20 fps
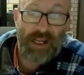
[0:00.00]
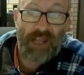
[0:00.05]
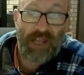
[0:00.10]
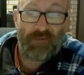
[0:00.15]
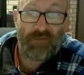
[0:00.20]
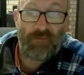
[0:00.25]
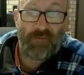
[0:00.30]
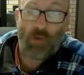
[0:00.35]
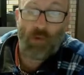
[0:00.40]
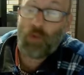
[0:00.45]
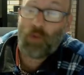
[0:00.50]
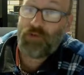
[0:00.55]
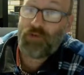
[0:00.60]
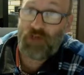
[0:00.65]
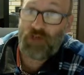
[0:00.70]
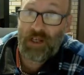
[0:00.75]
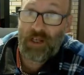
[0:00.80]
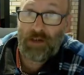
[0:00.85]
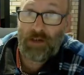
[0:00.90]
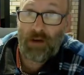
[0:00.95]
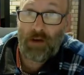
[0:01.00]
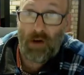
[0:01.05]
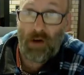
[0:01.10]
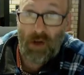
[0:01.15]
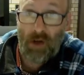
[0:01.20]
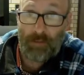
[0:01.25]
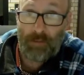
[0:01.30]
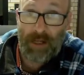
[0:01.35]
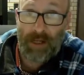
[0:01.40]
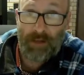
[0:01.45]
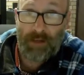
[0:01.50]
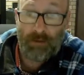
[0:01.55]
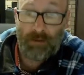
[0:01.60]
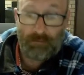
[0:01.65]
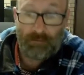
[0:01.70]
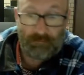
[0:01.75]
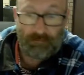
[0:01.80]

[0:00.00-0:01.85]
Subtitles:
and 4th-gen iPad.